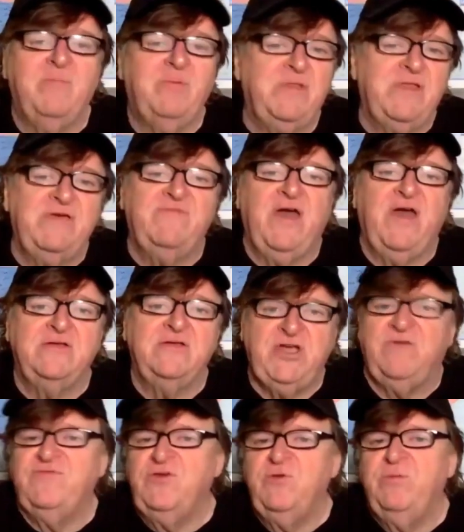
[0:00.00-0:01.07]
I believe that.
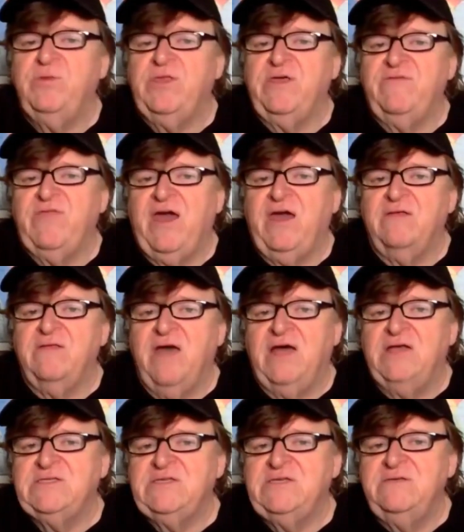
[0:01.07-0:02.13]
Jeff, you believe that.
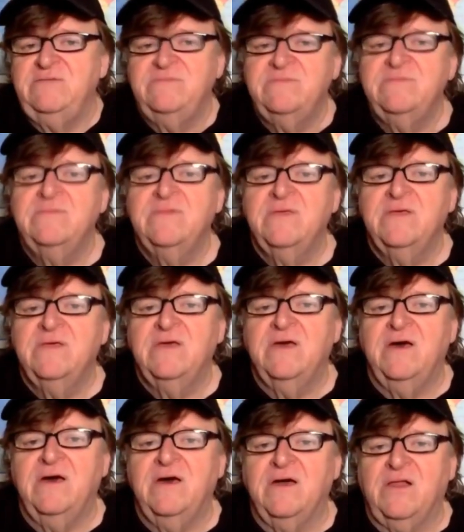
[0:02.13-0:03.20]
Ozzie,
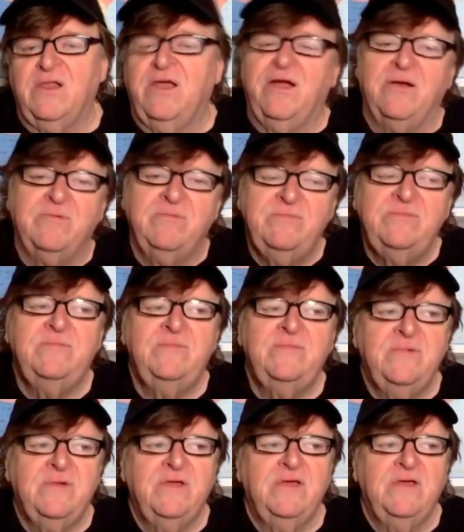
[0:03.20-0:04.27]
Claire.
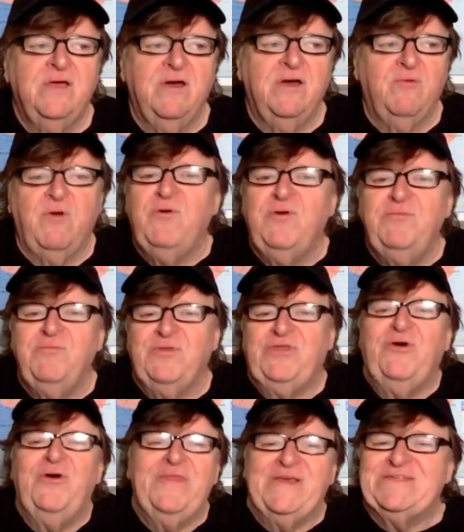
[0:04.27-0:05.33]
We wouldn't be
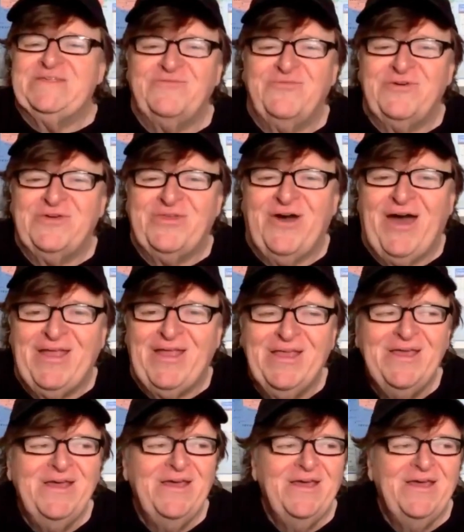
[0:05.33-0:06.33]
doing this if we thought